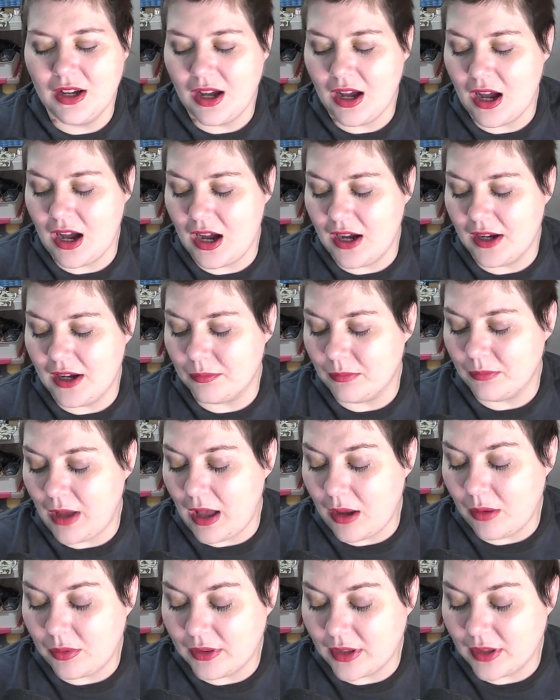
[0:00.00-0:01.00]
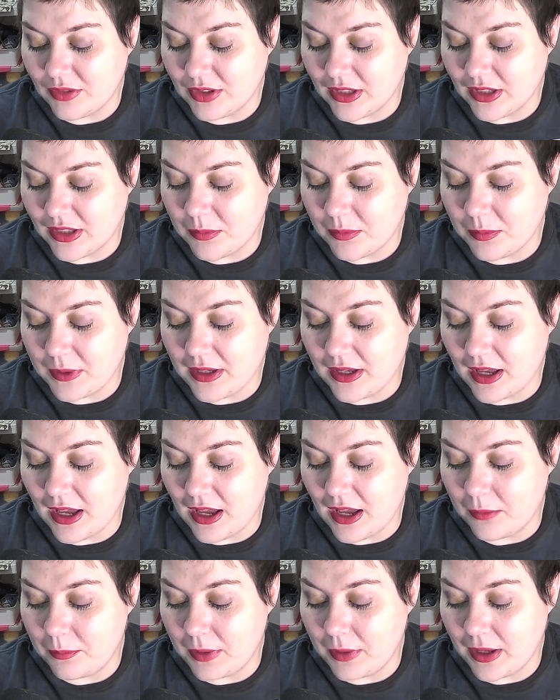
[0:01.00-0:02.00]
Um, I will definitely be
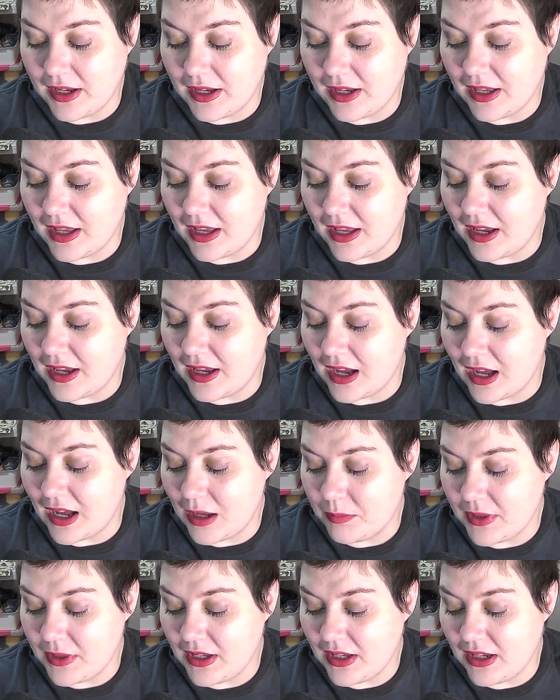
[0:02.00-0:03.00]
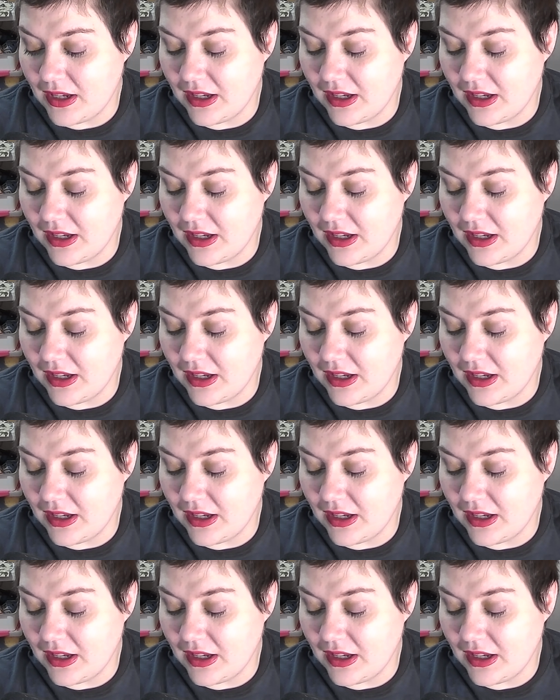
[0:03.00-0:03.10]
buying a copy.